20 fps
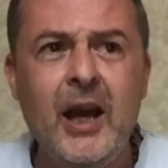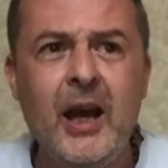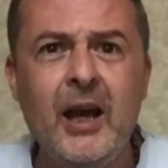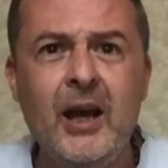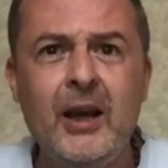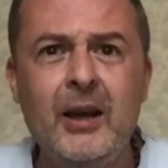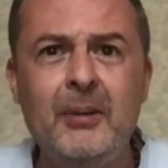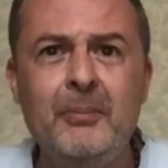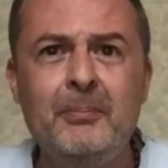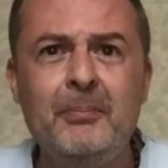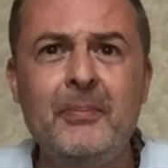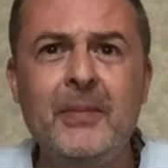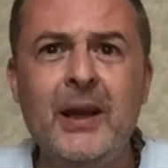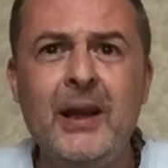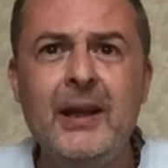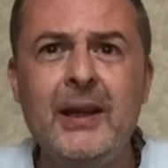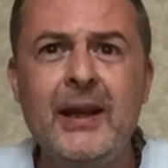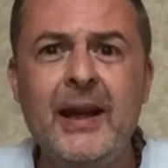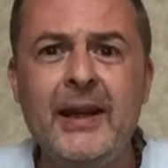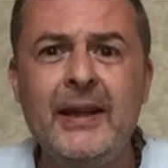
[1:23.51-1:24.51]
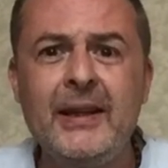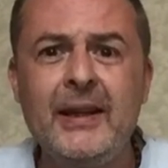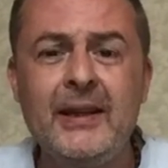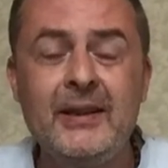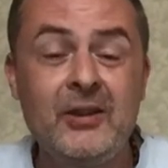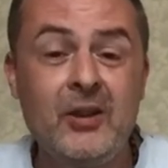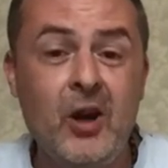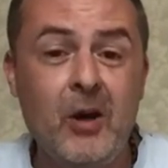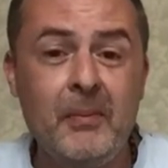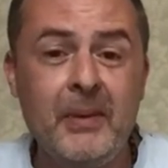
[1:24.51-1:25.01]
like
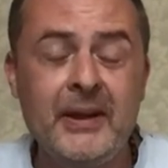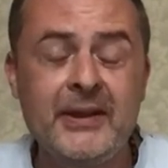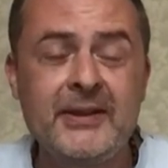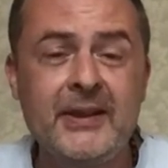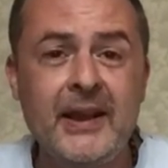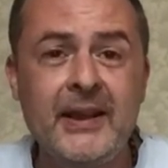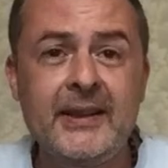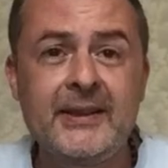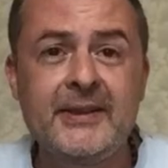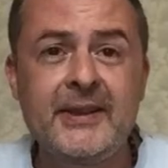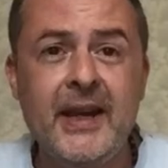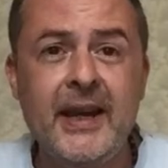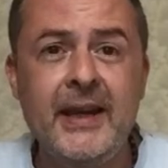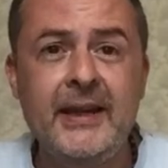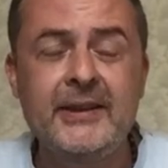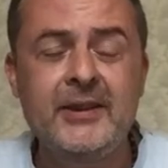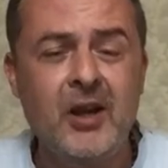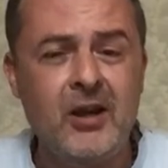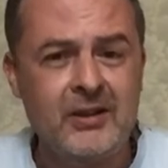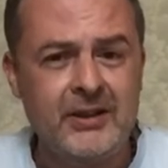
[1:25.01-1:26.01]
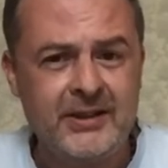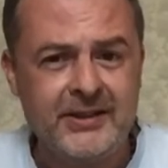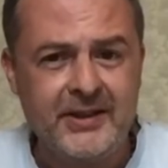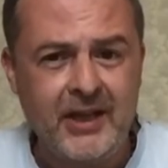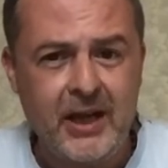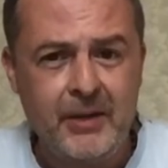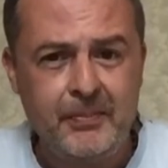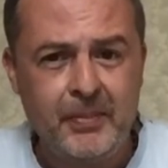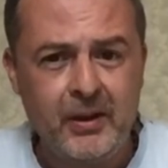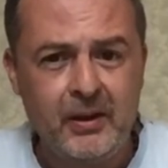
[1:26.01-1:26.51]
in comics, like say Dark
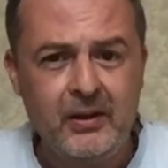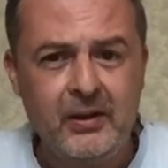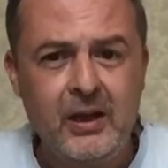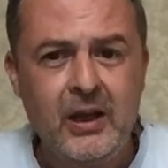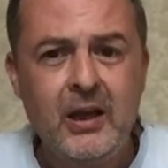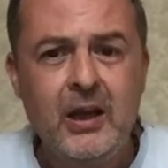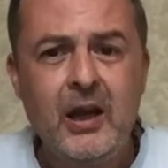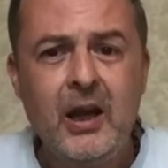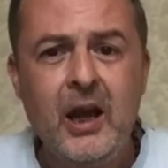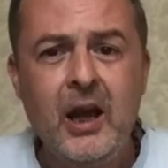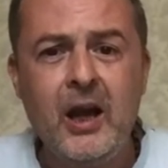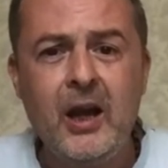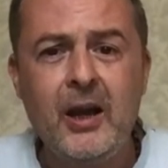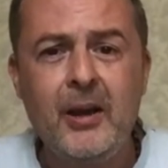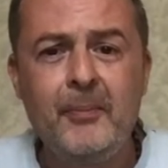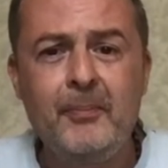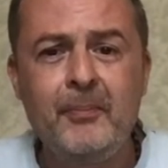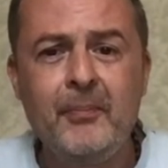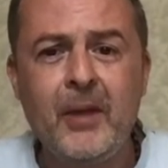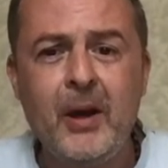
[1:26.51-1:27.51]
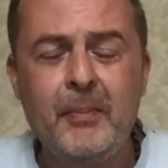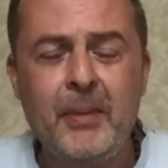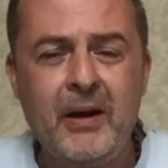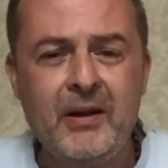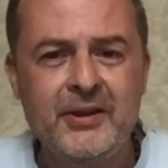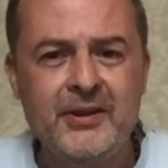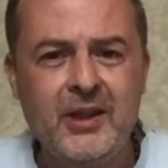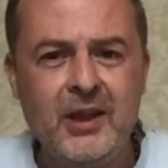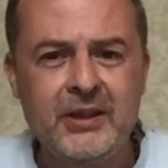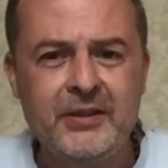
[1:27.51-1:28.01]
Disciple,
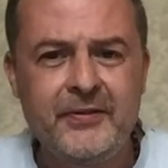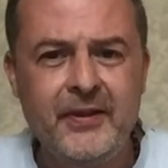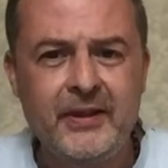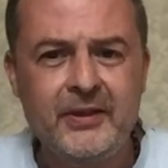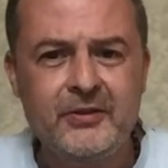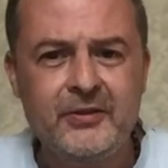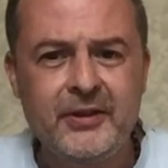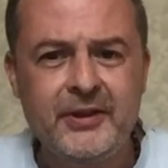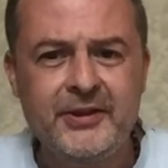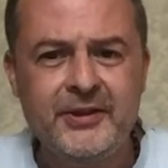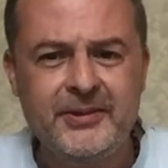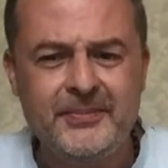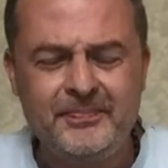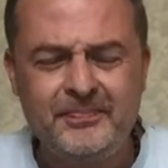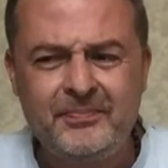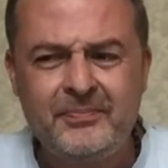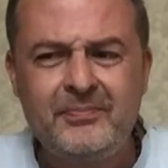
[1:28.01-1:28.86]
about Asajj Ventress.